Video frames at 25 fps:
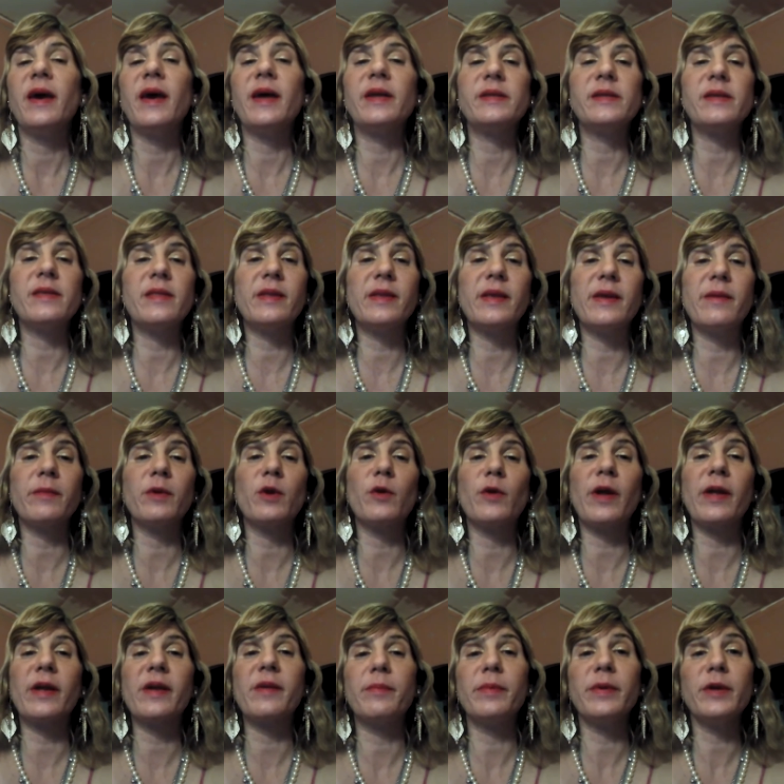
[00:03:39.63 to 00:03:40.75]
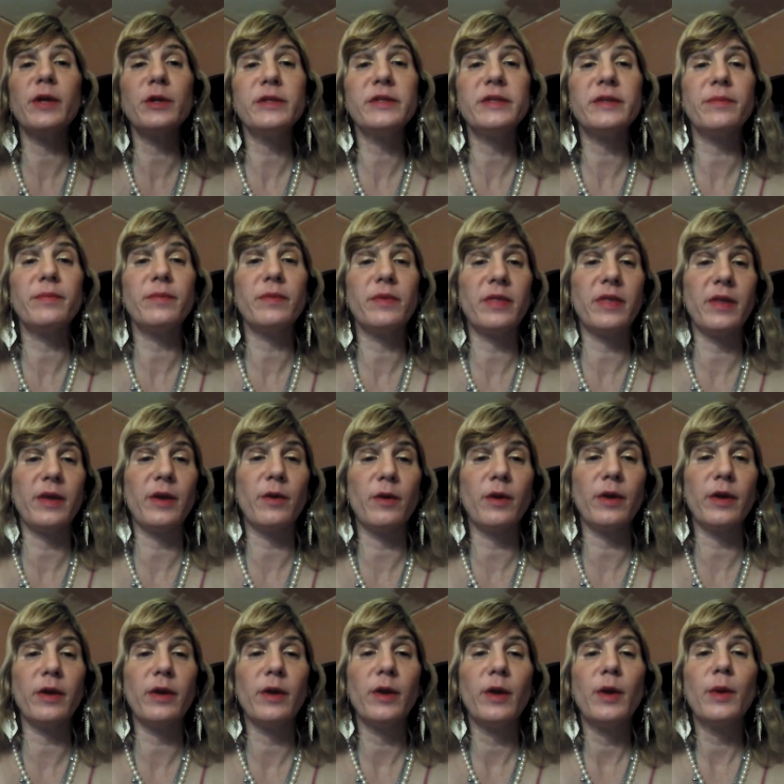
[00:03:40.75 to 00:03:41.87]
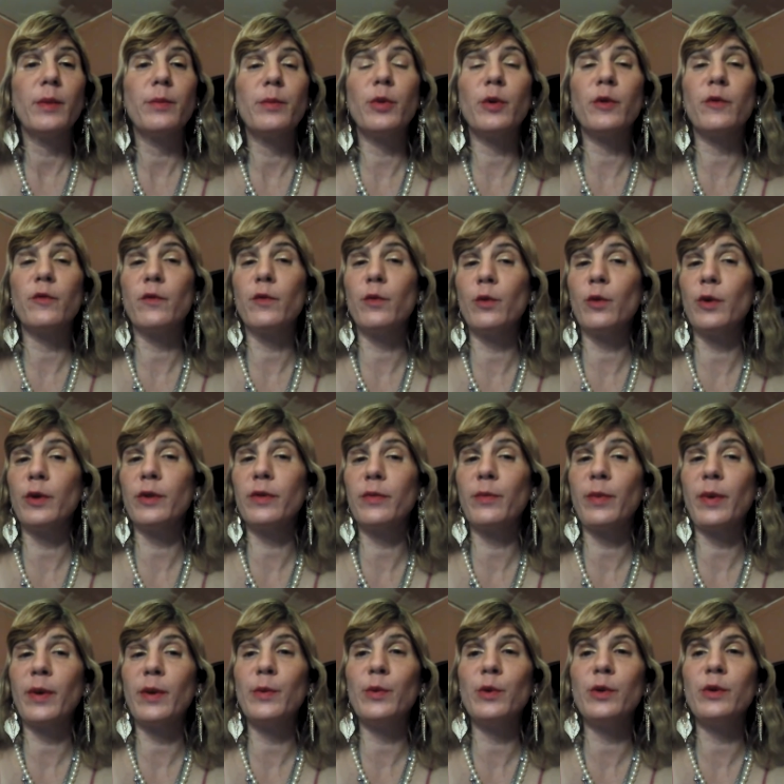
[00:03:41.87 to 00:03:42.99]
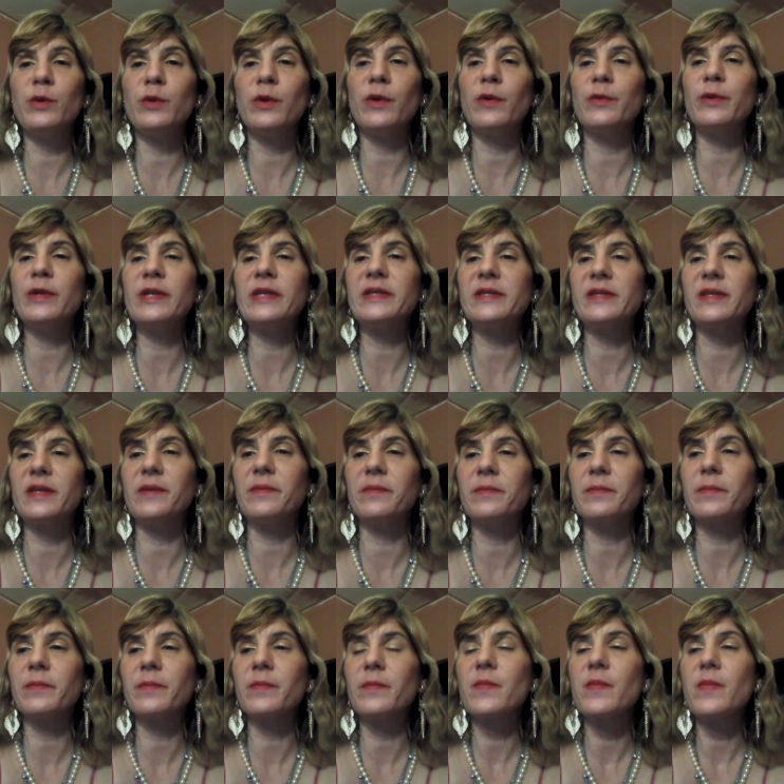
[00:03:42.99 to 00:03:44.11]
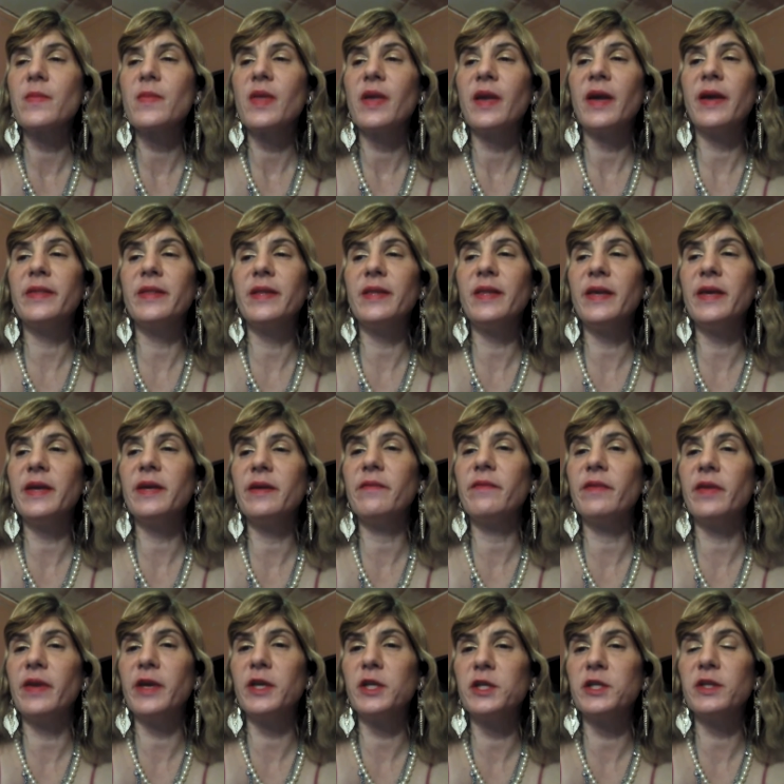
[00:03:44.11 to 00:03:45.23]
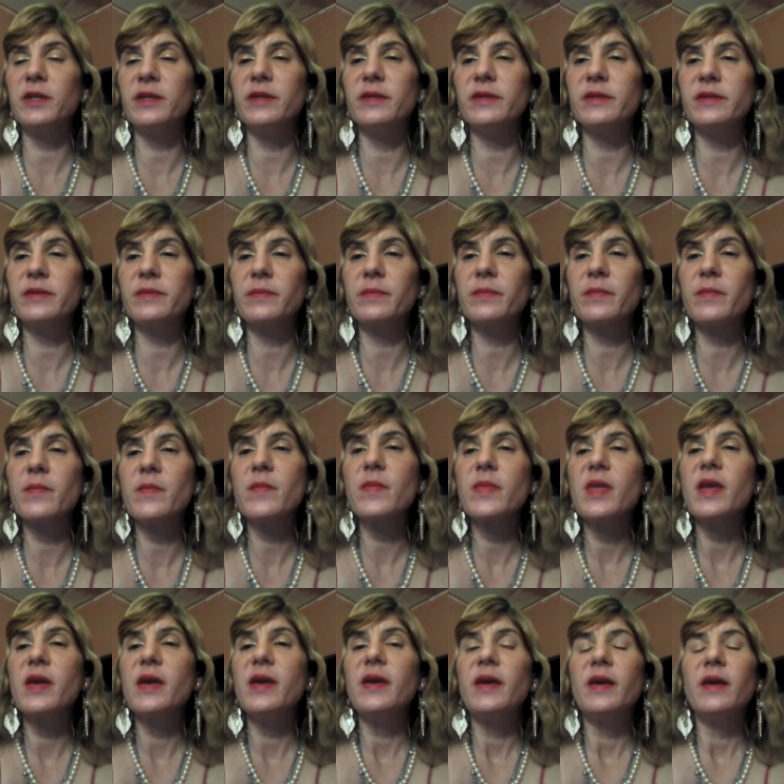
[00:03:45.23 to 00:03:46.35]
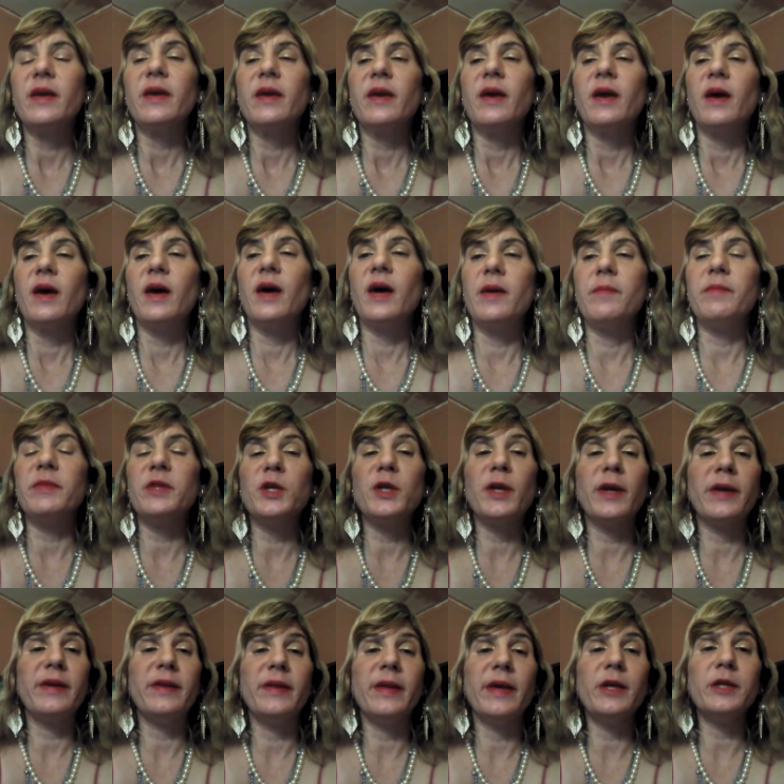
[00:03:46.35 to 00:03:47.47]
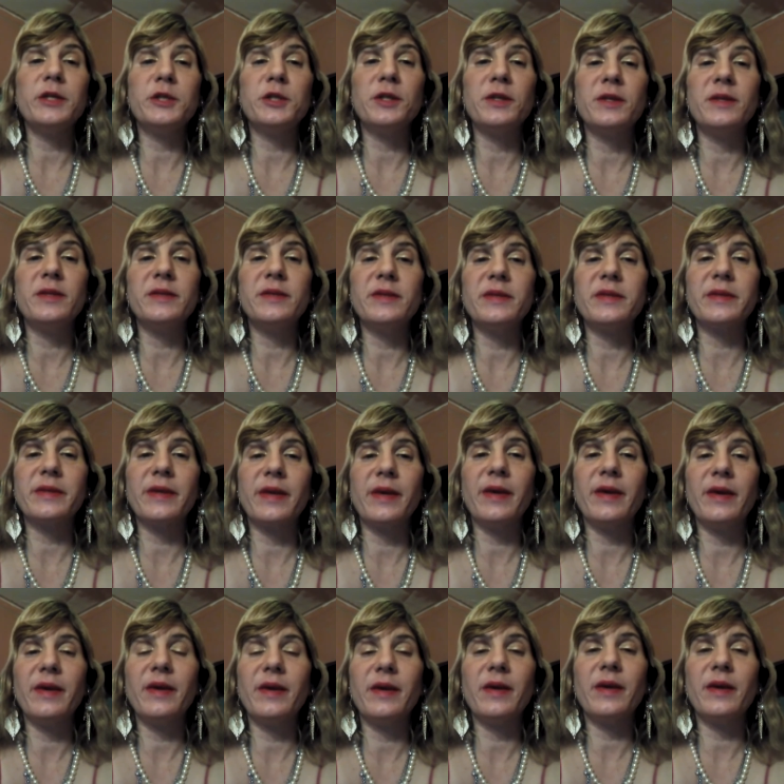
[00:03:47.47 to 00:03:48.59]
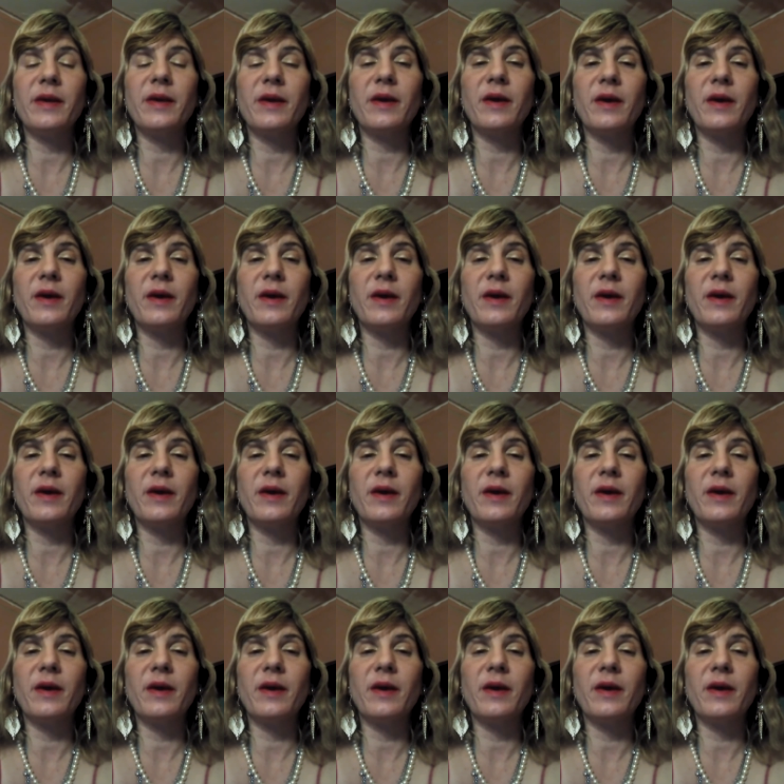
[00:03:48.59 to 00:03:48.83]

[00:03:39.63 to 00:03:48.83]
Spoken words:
as in the democratic peace theory put forth by Woodrow Wilson and the League of Nations. The United Nations is a